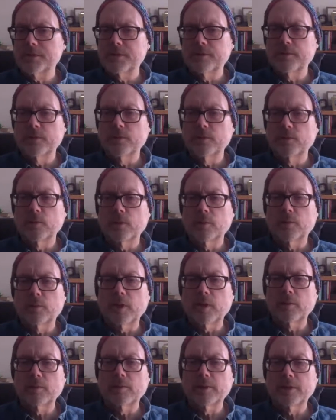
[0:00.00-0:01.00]
of you were
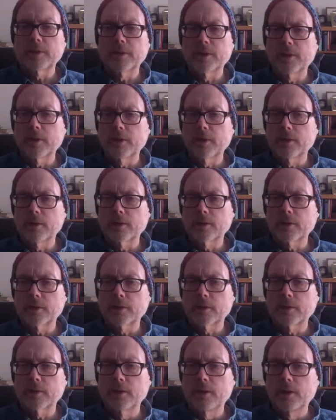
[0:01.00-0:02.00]
probably here
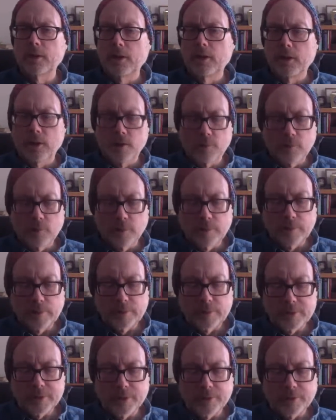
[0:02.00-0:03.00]
when we
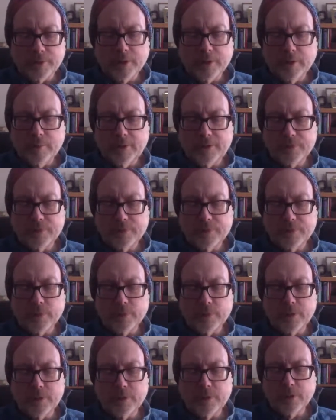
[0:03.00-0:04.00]
were talking about the
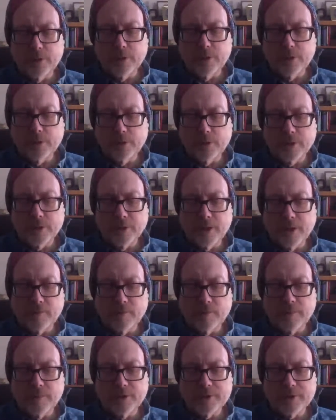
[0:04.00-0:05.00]
green yarn. I have
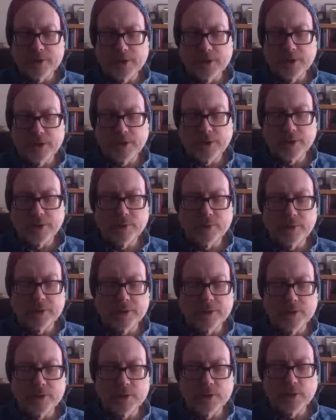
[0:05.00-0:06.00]
a bunch of Kelly
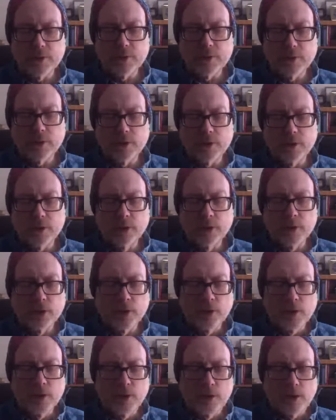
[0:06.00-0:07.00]
green yarn
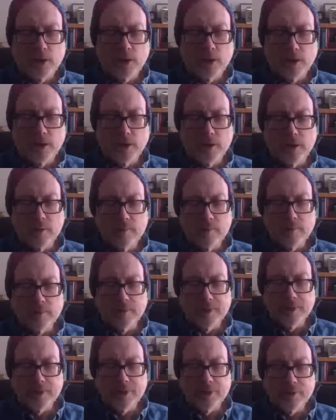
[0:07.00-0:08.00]

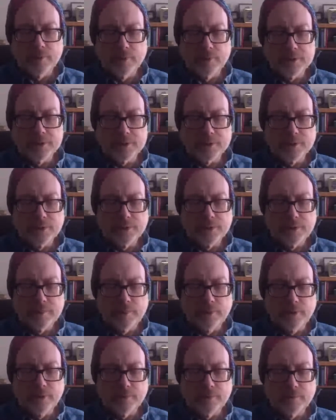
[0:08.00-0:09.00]
that I originally
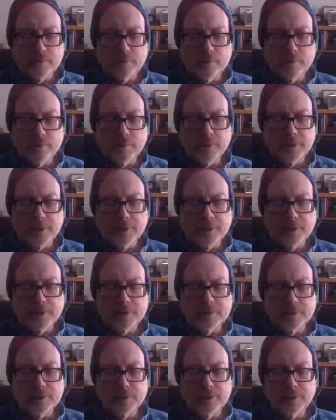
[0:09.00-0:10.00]
bought for a
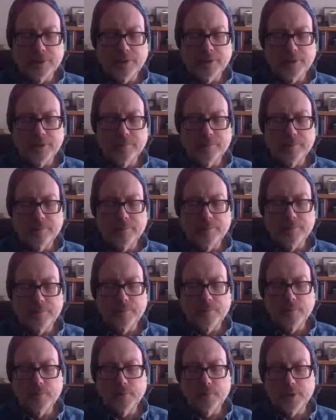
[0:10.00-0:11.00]
blanket
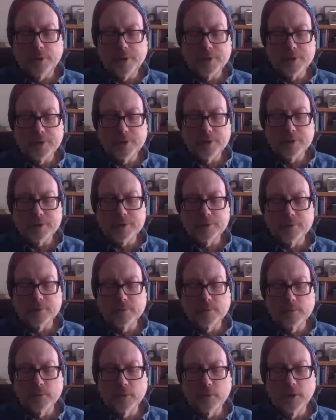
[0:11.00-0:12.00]
project.
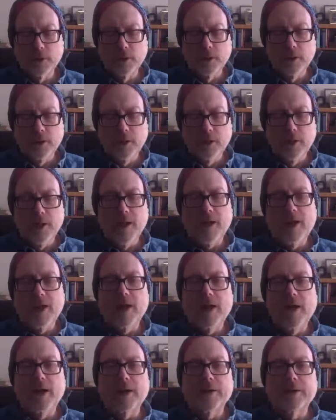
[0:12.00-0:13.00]

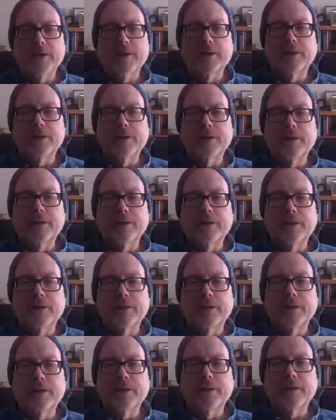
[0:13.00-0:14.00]
And
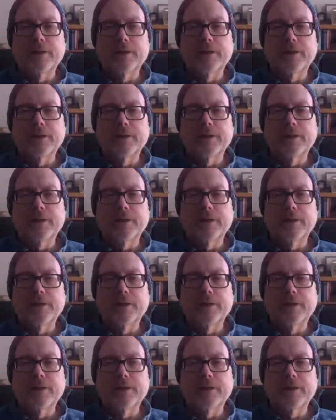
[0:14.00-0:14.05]
I